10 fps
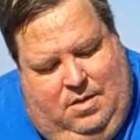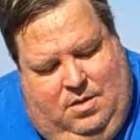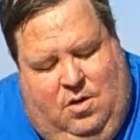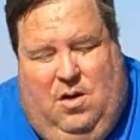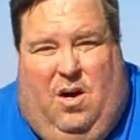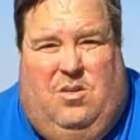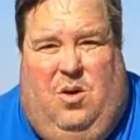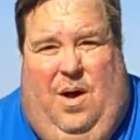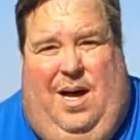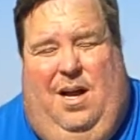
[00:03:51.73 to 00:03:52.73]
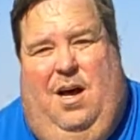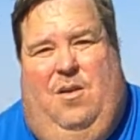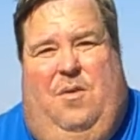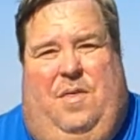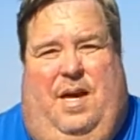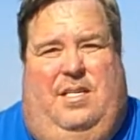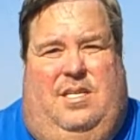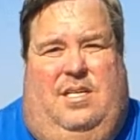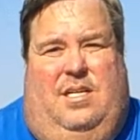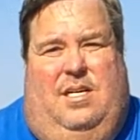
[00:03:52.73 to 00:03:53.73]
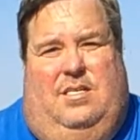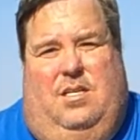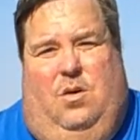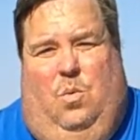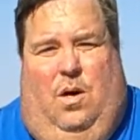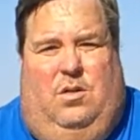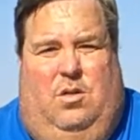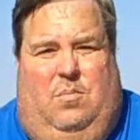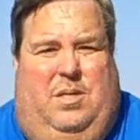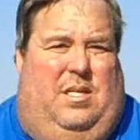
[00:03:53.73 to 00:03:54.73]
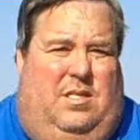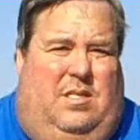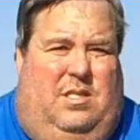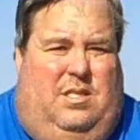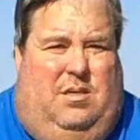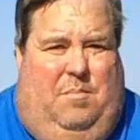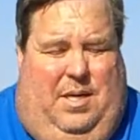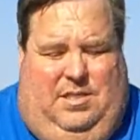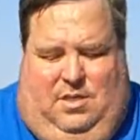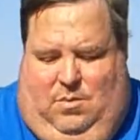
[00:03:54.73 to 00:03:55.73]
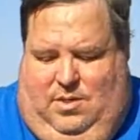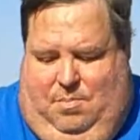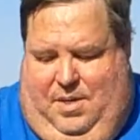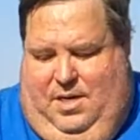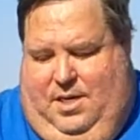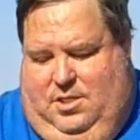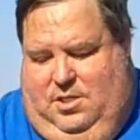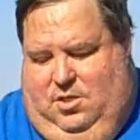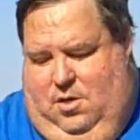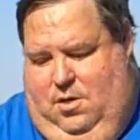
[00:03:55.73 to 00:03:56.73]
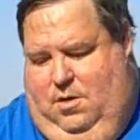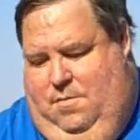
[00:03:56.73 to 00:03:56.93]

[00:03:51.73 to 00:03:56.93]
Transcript: You can also add other things into this if you want to, but this is just a basic recipe to get you started.